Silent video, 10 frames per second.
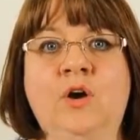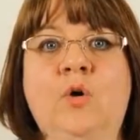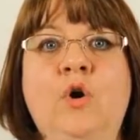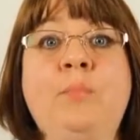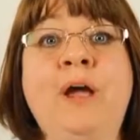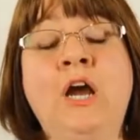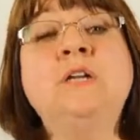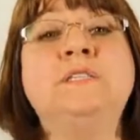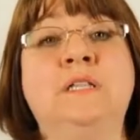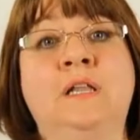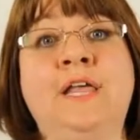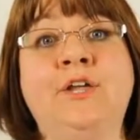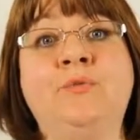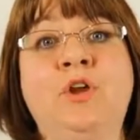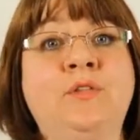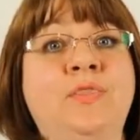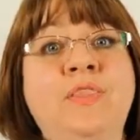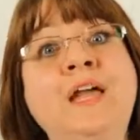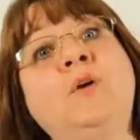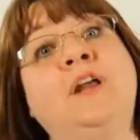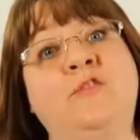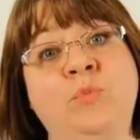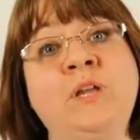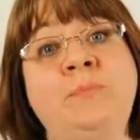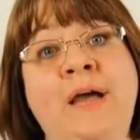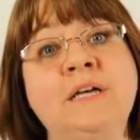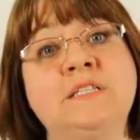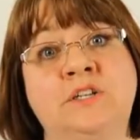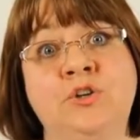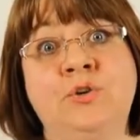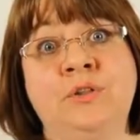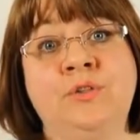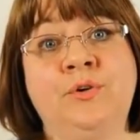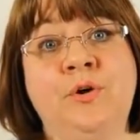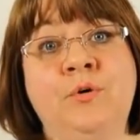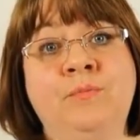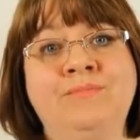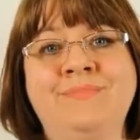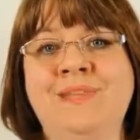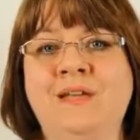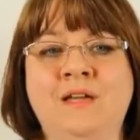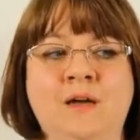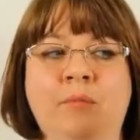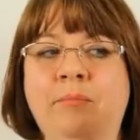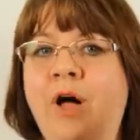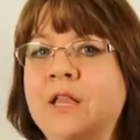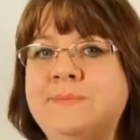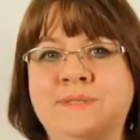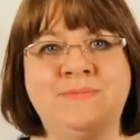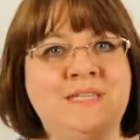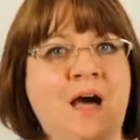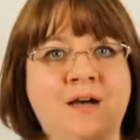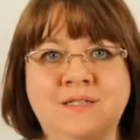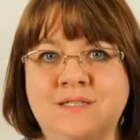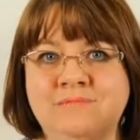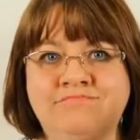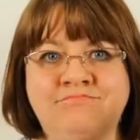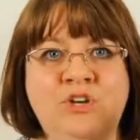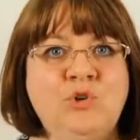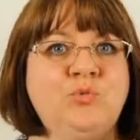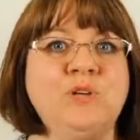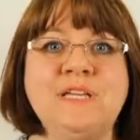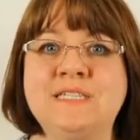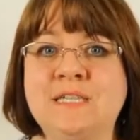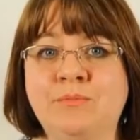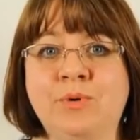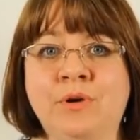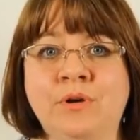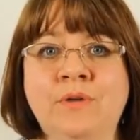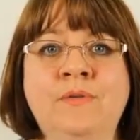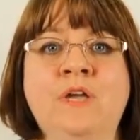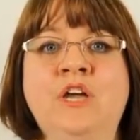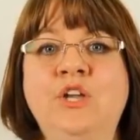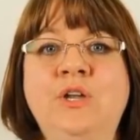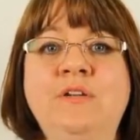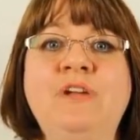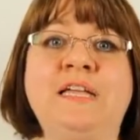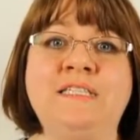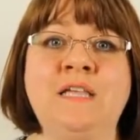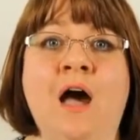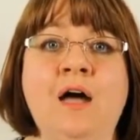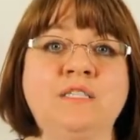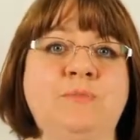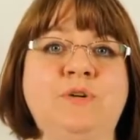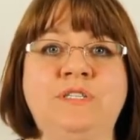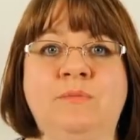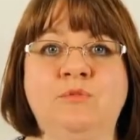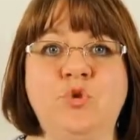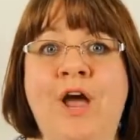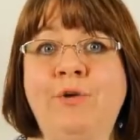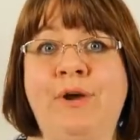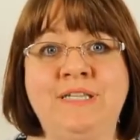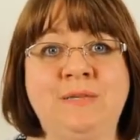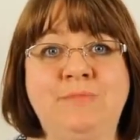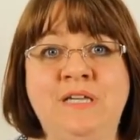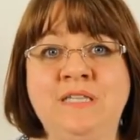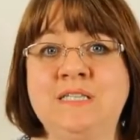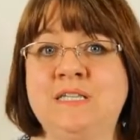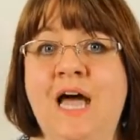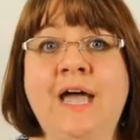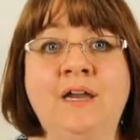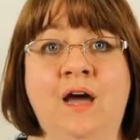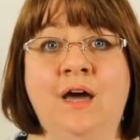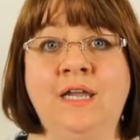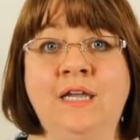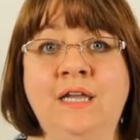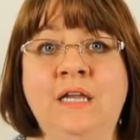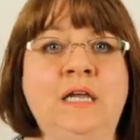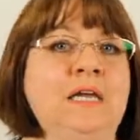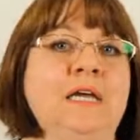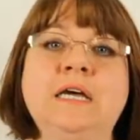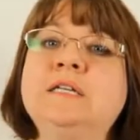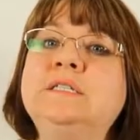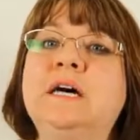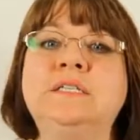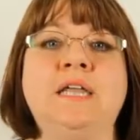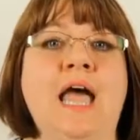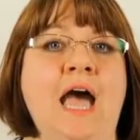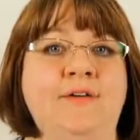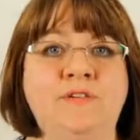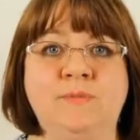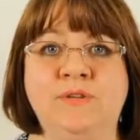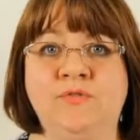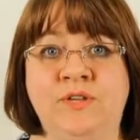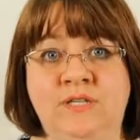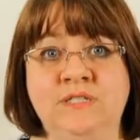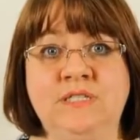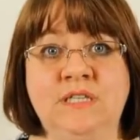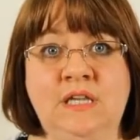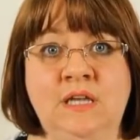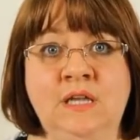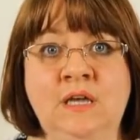or parents let you know that they don't have bean bags in their home, ball up socks. Really simple. You can even get socks and put some dried rice and beans and tie a knot in it. It doesn't have to be fancy.